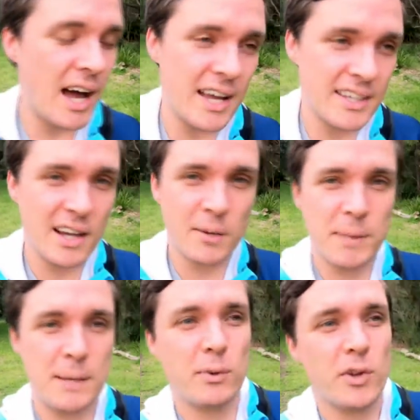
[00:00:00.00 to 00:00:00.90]
young
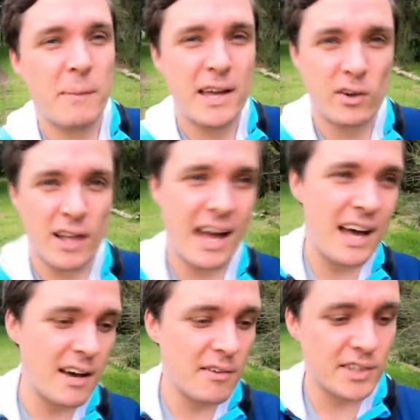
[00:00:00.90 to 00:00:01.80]
people that may not
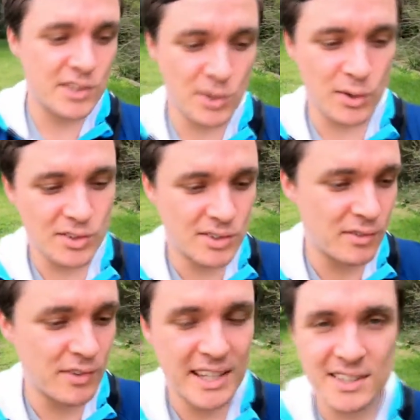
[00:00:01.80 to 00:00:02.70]
have the sorts
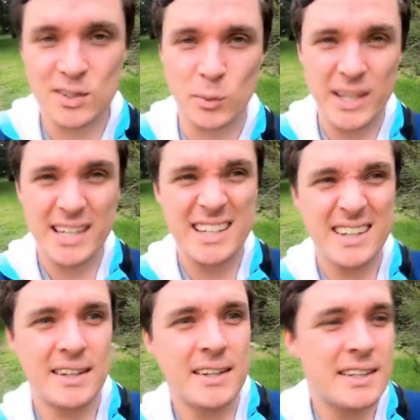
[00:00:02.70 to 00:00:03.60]
of things that we
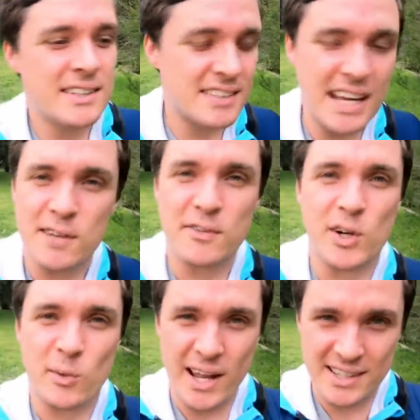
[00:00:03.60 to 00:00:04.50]
take for
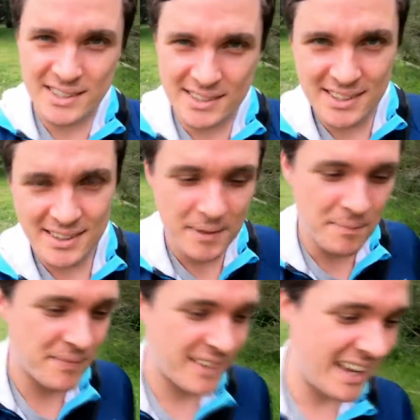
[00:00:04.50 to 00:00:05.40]
granted,
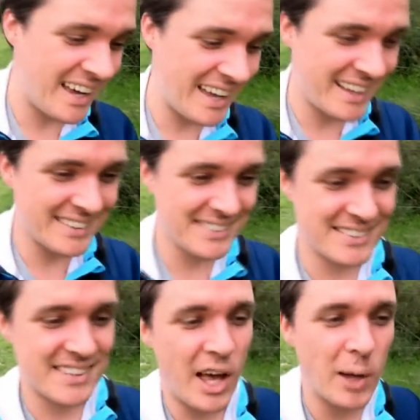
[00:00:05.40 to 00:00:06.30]
and
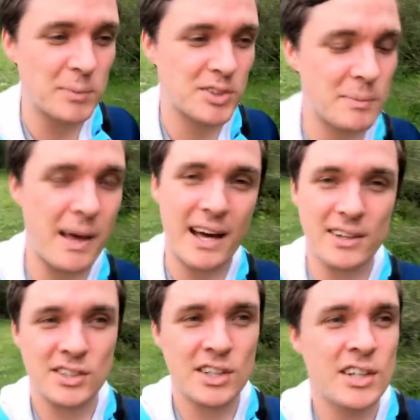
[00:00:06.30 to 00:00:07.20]
helps them
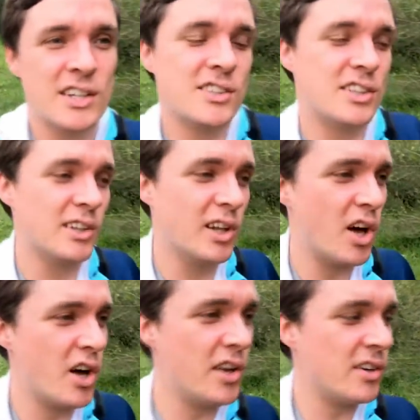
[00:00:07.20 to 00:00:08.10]
out to
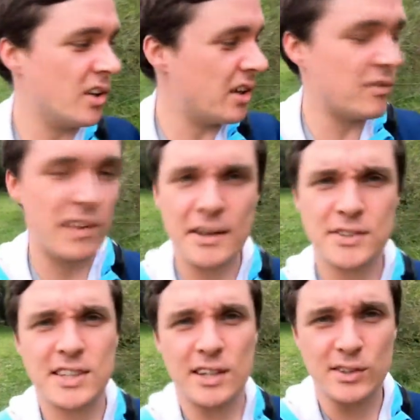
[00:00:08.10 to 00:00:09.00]
learn a lot of life
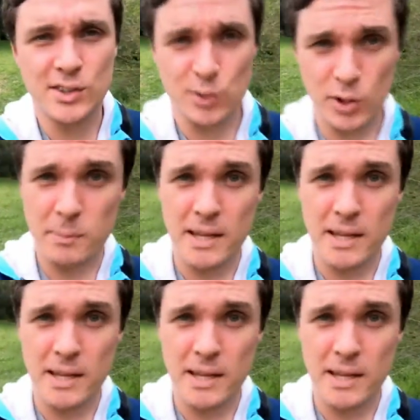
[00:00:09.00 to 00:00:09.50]
skills through the